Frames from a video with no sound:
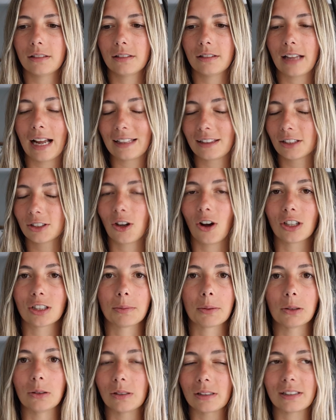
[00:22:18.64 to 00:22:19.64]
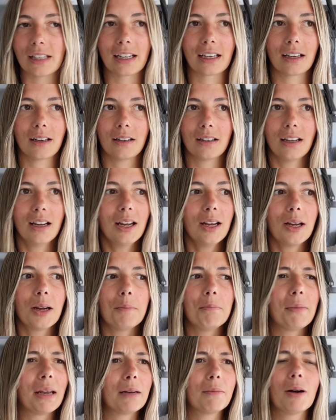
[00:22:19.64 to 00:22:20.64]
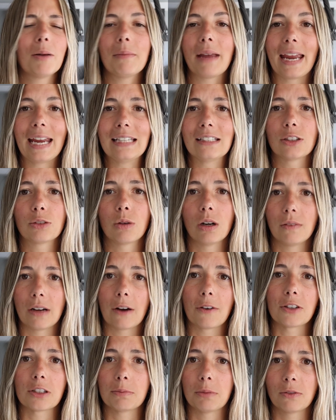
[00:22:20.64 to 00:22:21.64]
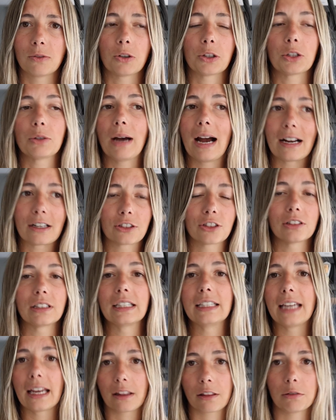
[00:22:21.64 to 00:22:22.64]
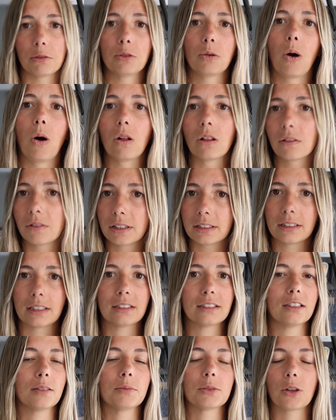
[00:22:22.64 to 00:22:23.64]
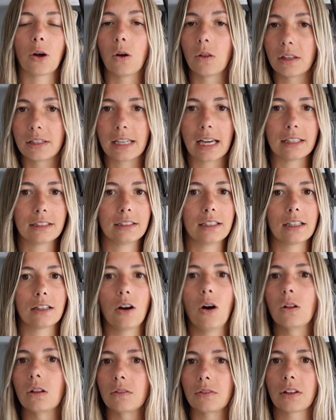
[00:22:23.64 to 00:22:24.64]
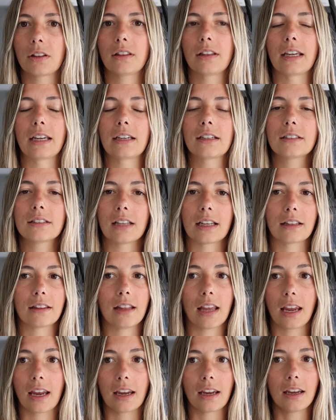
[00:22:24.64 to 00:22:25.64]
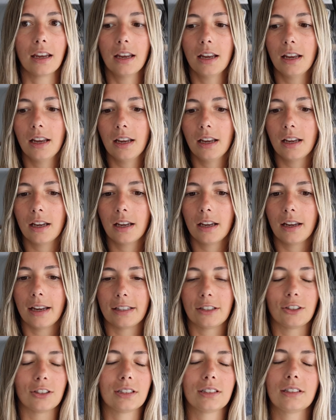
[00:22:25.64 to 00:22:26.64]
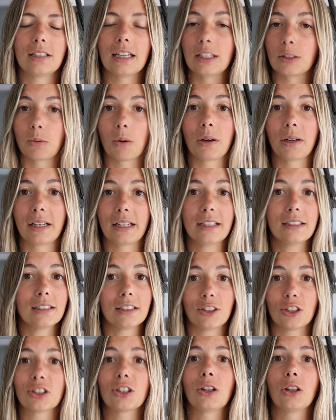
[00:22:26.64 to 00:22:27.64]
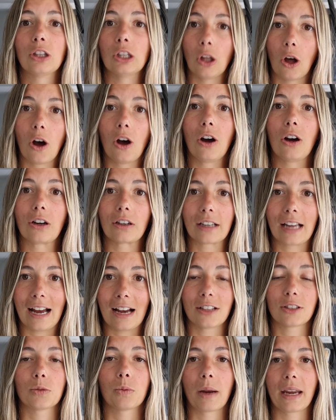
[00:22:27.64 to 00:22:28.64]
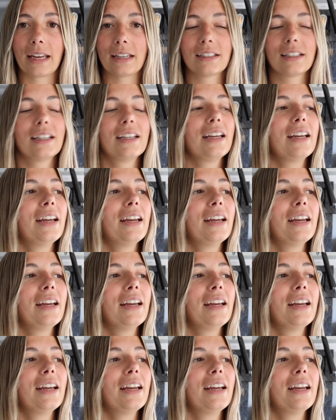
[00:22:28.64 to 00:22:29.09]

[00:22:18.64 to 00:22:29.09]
at this hospital, it's like minimum 8 to 12 hours before you actually get through all of the systems, all the testing, all of the things. Like it just is what it is. It's just a long ass wait.